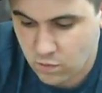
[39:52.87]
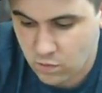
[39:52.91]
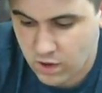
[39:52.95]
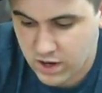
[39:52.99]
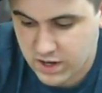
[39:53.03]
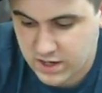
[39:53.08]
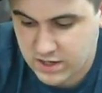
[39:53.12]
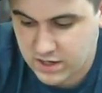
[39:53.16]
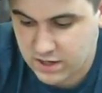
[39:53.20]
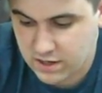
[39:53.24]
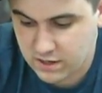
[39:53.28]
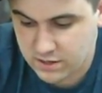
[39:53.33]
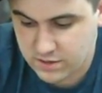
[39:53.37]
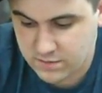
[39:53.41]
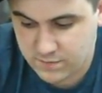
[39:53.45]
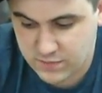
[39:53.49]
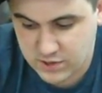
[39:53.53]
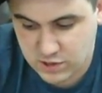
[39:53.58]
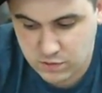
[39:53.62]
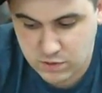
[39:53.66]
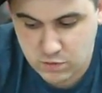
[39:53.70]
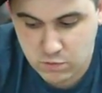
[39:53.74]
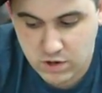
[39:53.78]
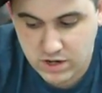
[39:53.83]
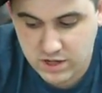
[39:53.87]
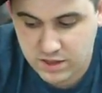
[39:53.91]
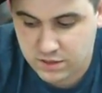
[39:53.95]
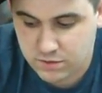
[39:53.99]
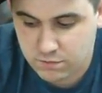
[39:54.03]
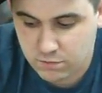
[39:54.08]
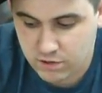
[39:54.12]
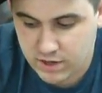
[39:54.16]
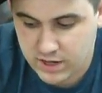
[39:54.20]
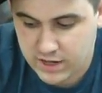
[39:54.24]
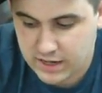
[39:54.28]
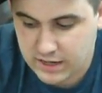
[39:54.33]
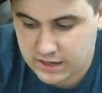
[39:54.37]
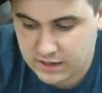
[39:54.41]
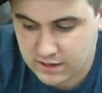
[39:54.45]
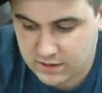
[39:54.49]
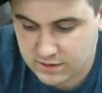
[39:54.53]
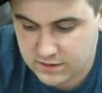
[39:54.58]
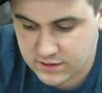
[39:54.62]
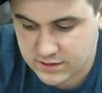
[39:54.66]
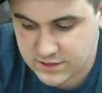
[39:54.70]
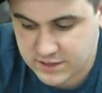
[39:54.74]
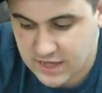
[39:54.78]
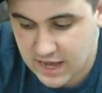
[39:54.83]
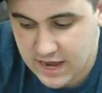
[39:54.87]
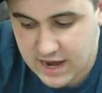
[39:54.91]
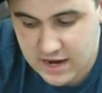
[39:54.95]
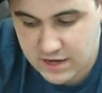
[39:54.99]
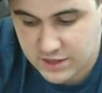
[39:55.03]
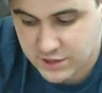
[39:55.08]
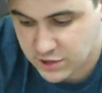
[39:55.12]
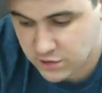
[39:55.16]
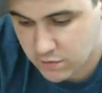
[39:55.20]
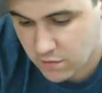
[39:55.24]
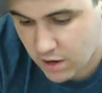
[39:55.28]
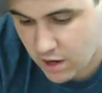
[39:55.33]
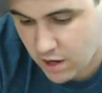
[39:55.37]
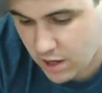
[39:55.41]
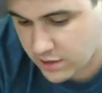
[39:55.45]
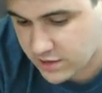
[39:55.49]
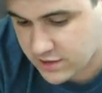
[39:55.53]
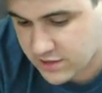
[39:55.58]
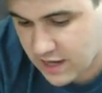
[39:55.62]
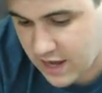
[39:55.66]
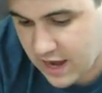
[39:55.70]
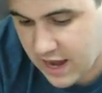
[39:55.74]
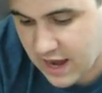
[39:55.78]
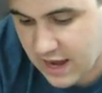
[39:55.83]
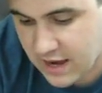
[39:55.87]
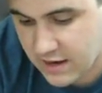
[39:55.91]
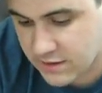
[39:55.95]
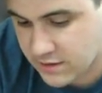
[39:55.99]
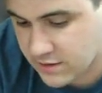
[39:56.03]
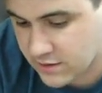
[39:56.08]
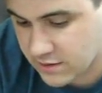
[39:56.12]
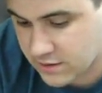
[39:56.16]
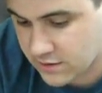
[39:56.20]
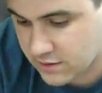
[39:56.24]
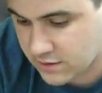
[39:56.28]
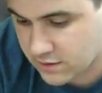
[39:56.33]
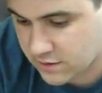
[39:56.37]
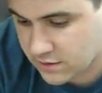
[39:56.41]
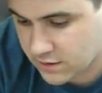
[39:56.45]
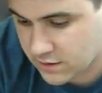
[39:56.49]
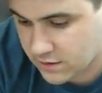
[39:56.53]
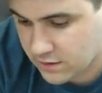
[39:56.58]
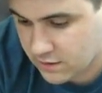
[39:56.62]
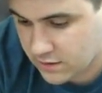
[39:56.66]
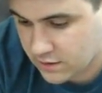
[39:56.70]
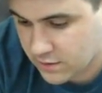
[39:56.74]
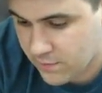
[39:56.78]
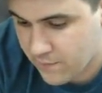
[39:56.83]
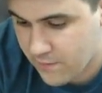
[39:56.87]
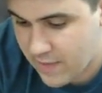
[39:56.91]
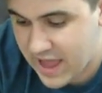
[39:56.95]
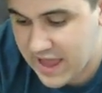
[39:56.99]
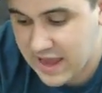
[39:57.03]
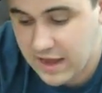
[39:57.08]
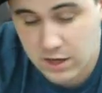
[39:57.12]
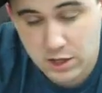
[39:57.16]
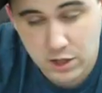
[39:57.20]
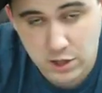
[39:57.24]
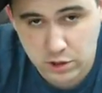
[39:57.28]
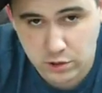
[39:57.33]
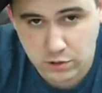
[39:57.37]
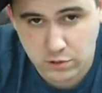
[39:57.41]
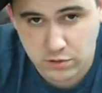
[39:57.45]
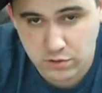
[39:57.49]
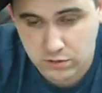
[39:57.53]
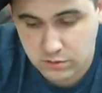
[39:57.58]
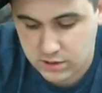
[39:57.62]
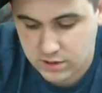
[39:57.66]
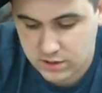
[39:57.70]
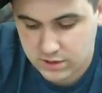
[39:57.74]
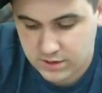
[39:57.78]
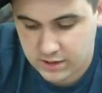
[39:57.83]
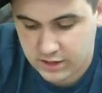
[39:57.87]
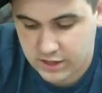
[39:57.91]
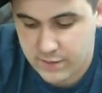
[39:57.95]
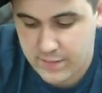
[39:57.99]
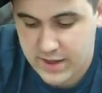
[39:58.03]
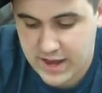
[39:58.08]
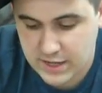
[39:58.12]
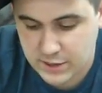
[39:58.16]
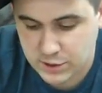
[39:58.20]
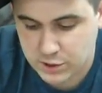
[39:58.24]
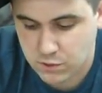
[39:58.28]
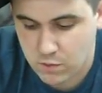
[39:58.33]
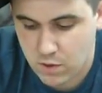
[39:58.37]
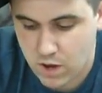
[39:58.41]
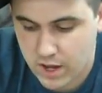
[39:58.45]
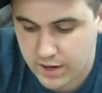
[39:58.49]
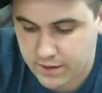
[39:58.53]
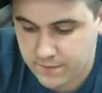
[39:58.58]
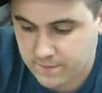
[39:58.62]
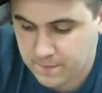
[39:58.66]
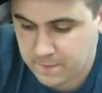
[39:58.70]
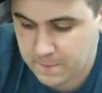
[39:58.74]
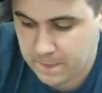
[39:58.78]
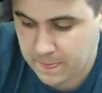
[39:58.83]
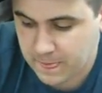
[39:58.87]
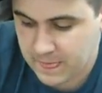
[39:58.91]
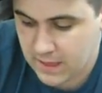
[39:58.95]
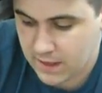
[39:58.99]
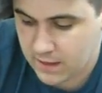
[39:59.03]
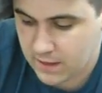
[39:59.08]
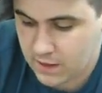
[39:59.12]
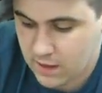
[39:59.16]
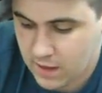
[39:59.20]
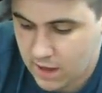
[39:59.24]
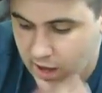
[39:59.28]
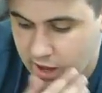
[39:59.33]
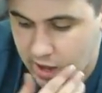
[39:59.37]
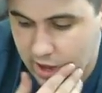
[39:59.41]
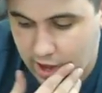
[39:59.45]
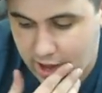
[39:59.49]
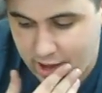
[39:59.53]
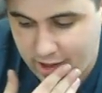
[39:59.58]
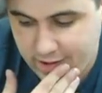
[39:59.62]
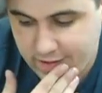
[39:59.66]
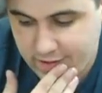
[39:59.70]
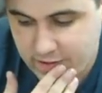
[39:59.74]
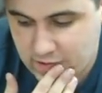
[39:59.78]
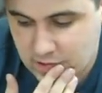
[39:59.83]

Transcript: one between one and three the scion squads and may include the command squad. Uh,